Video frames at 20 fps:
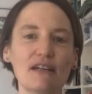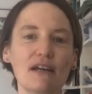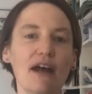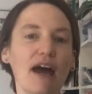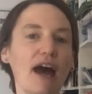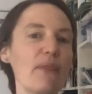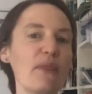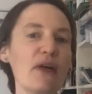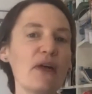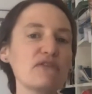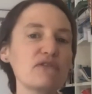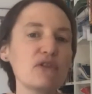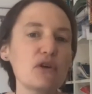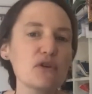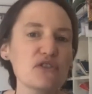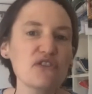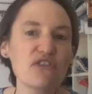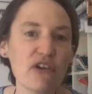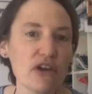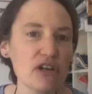And then, of
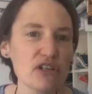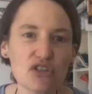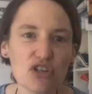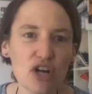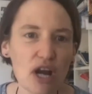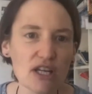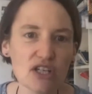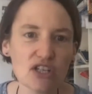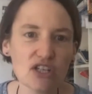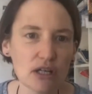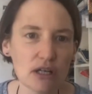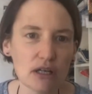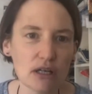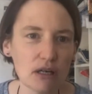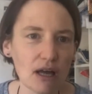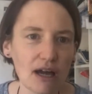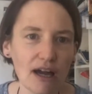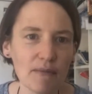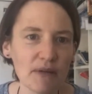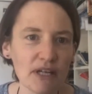course, frustration.
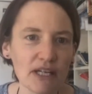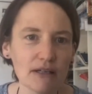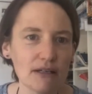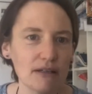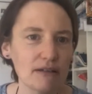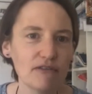I mean,